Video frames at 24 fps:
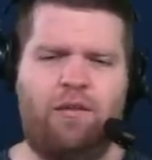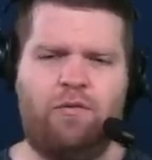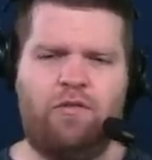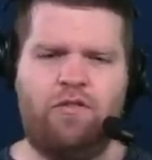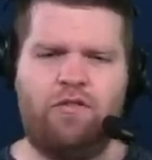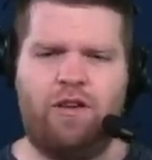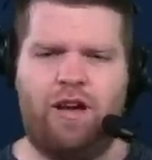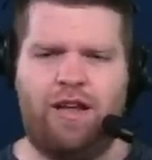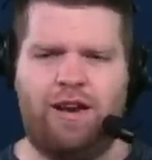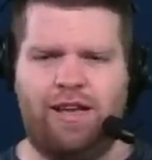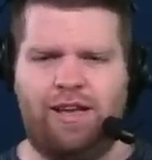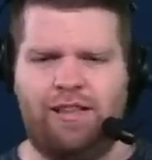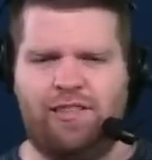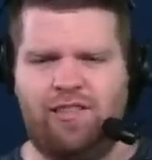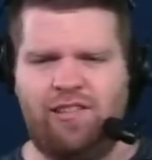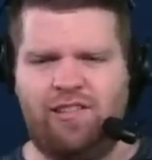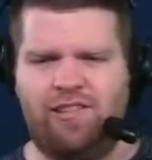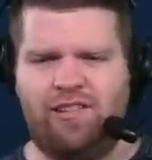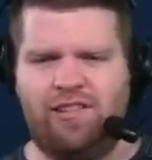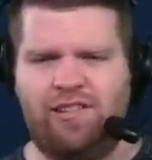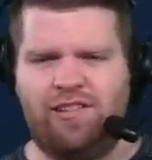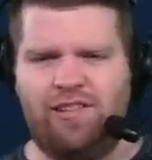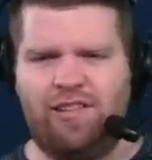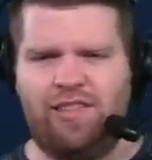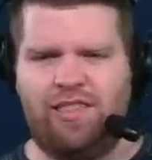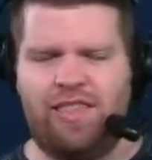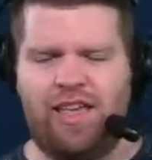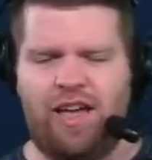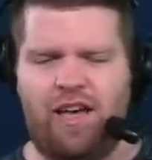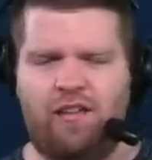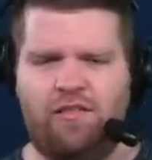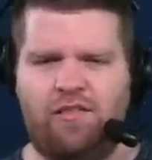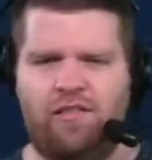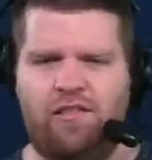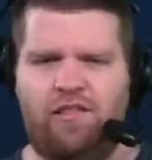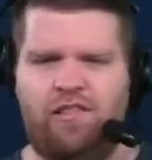We're trying to get to
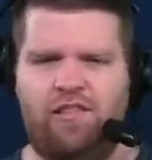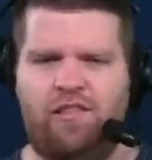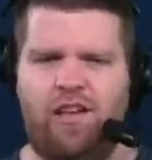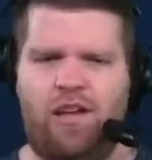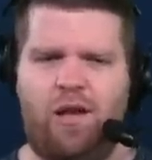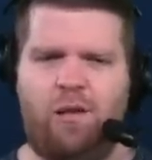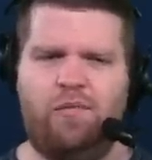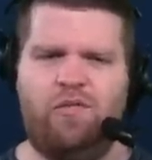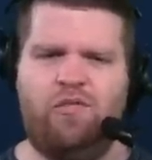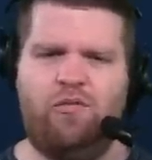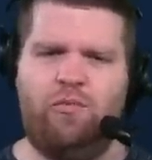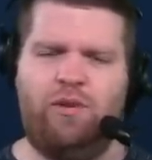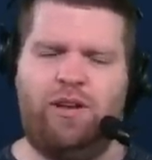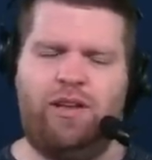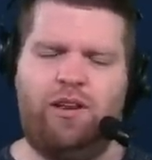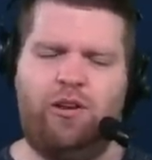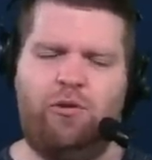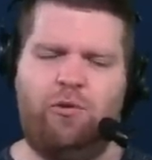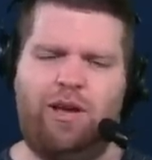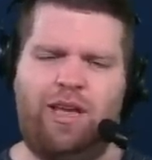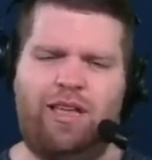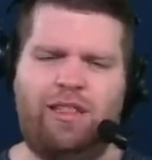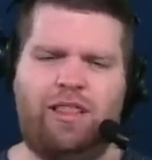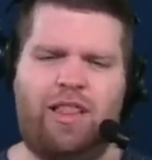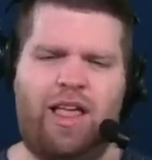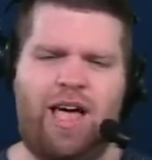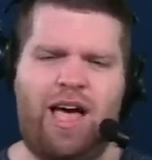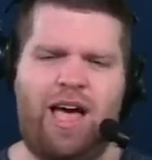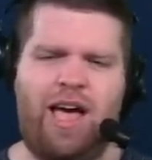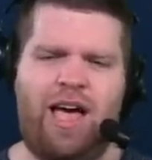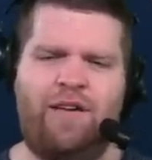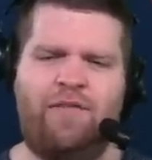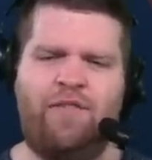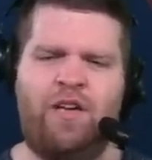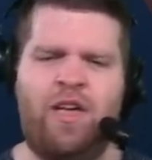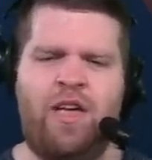60,000 subs so we can do a
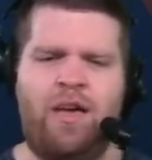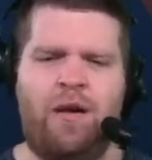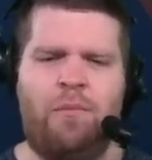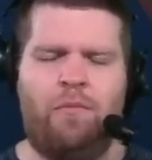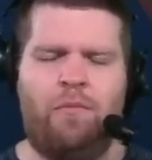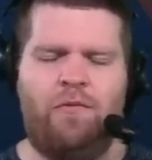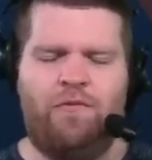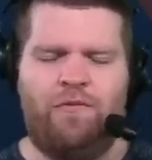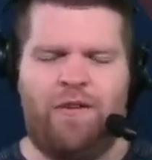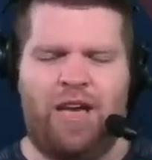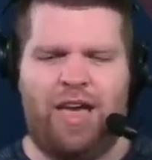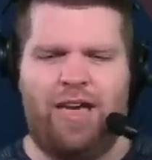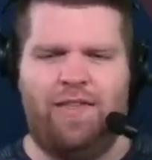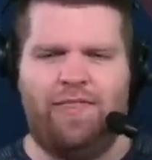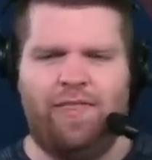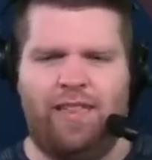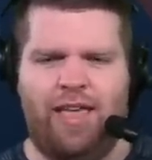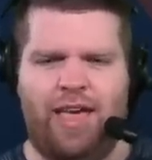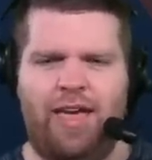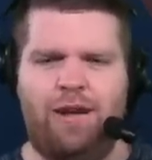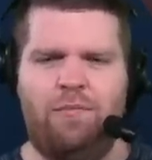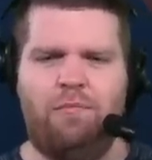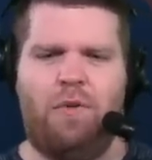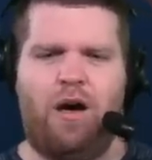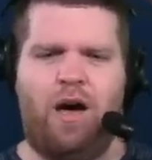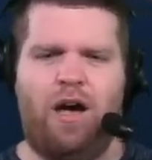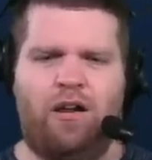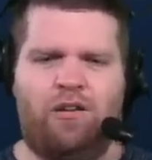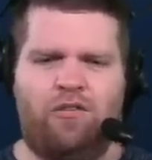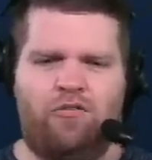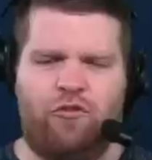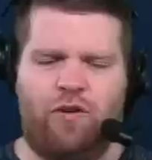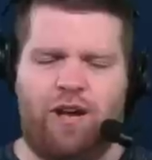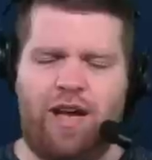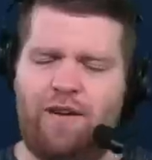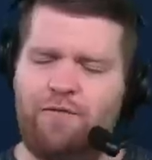live fan-led
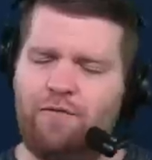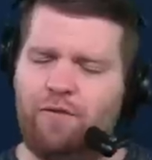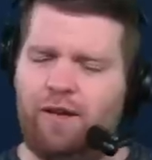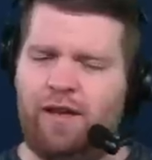mock draft.